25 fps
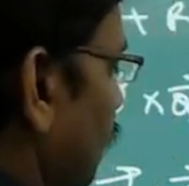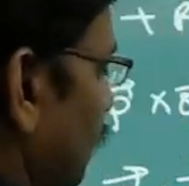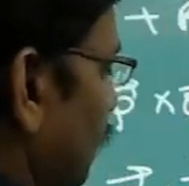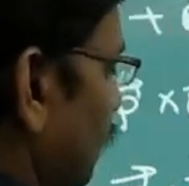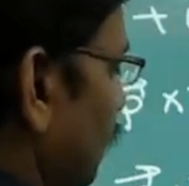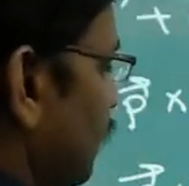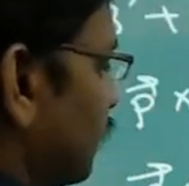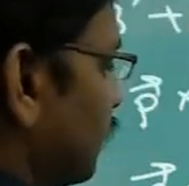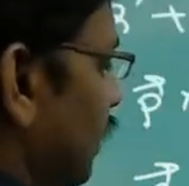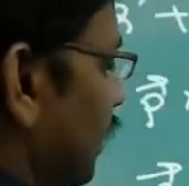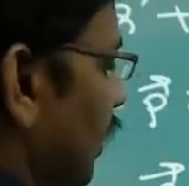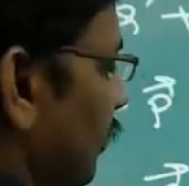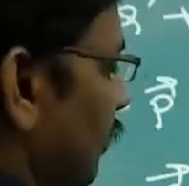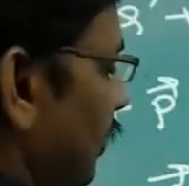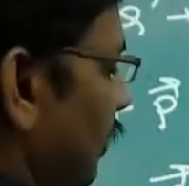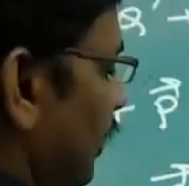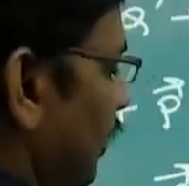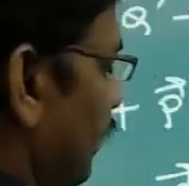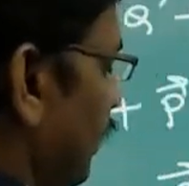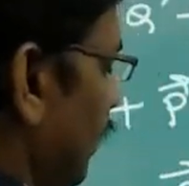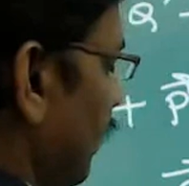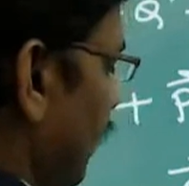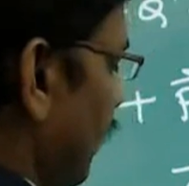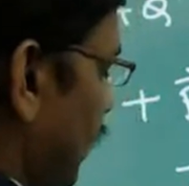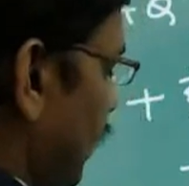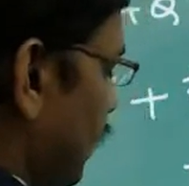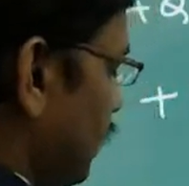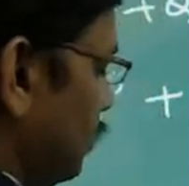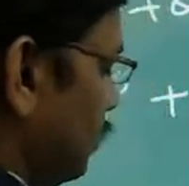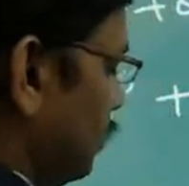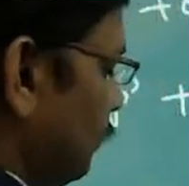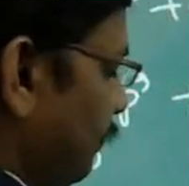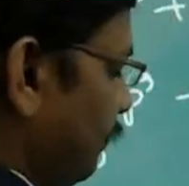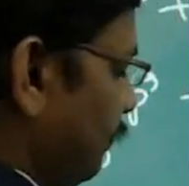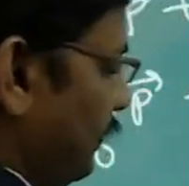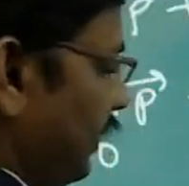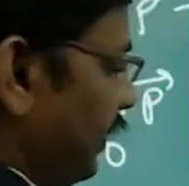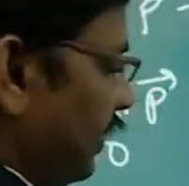this can be written as
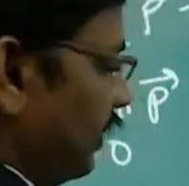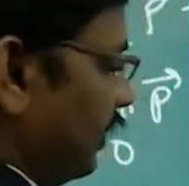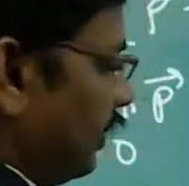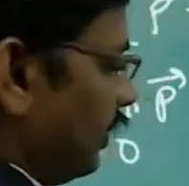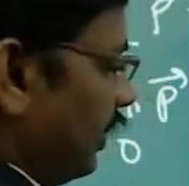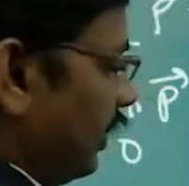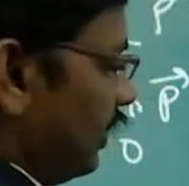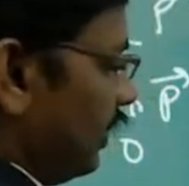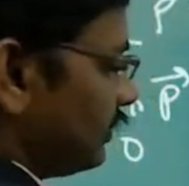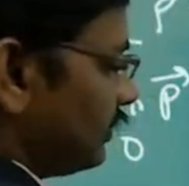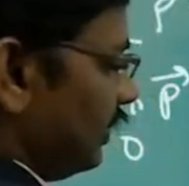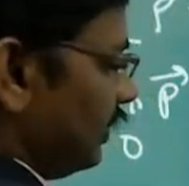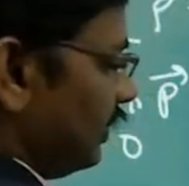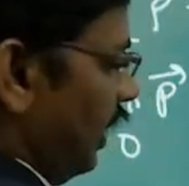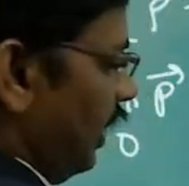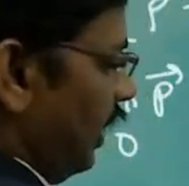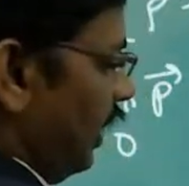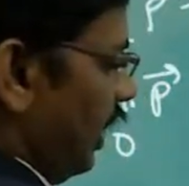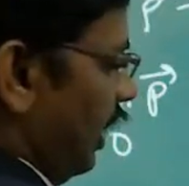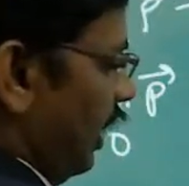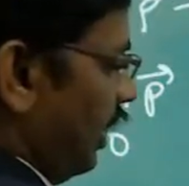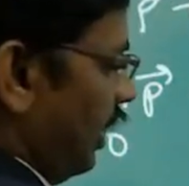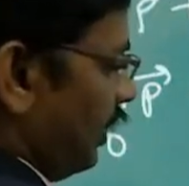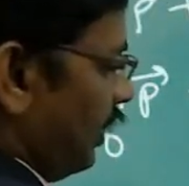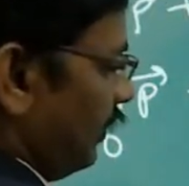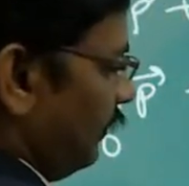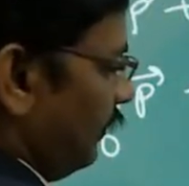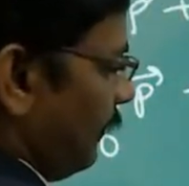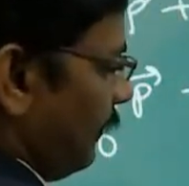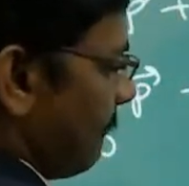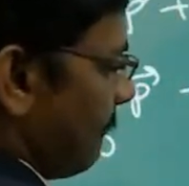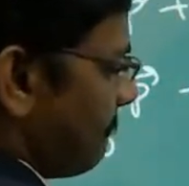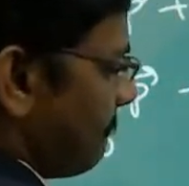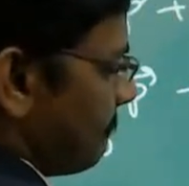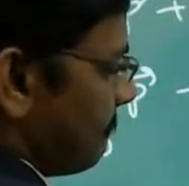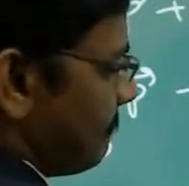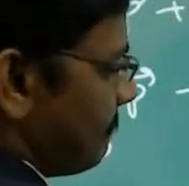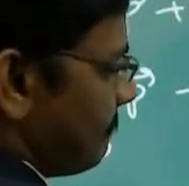P cross R
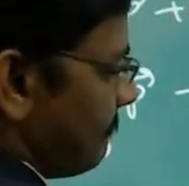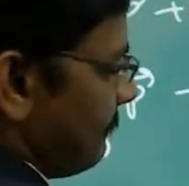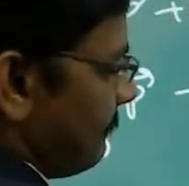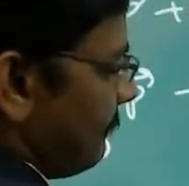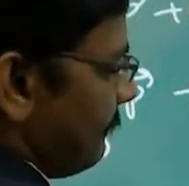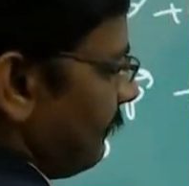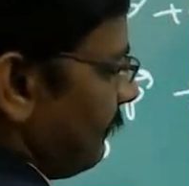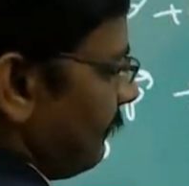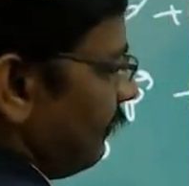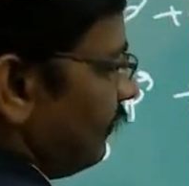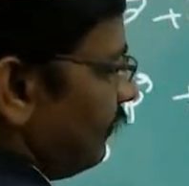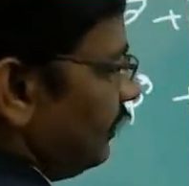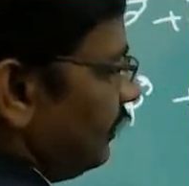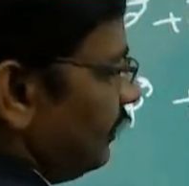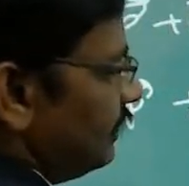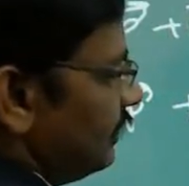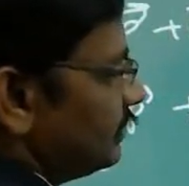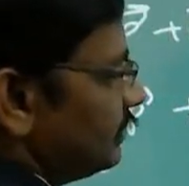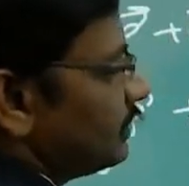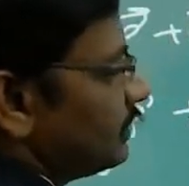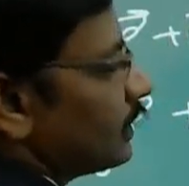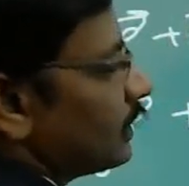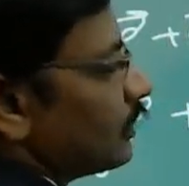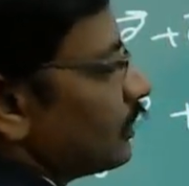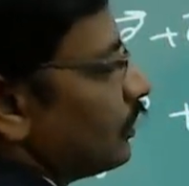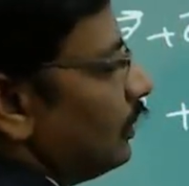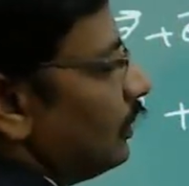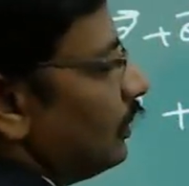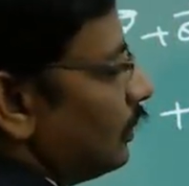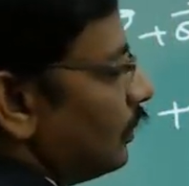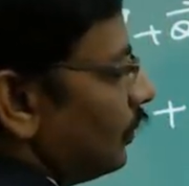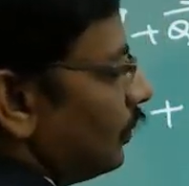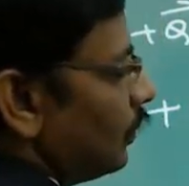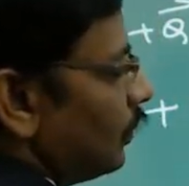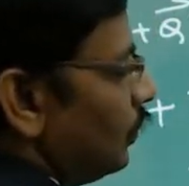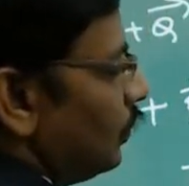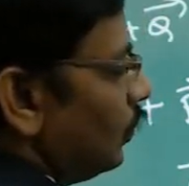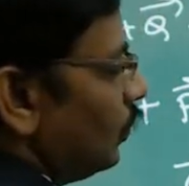is equal
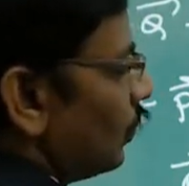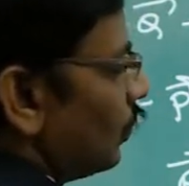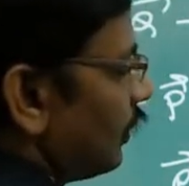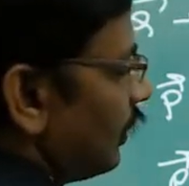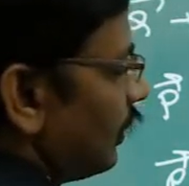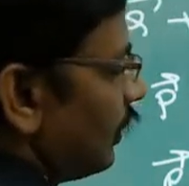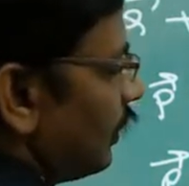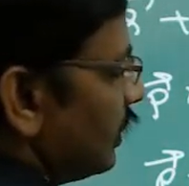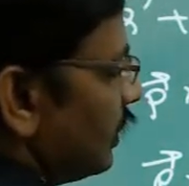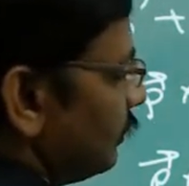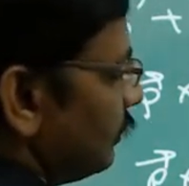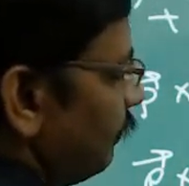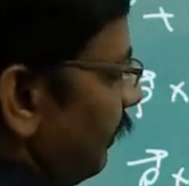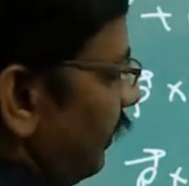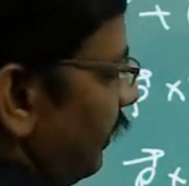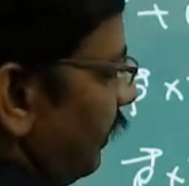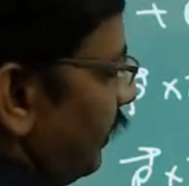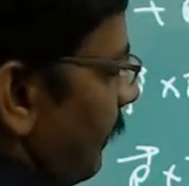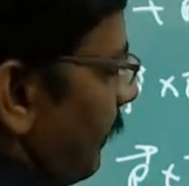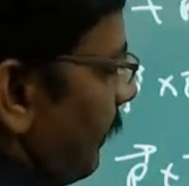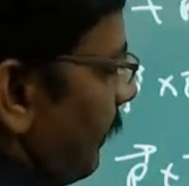to Q cross P.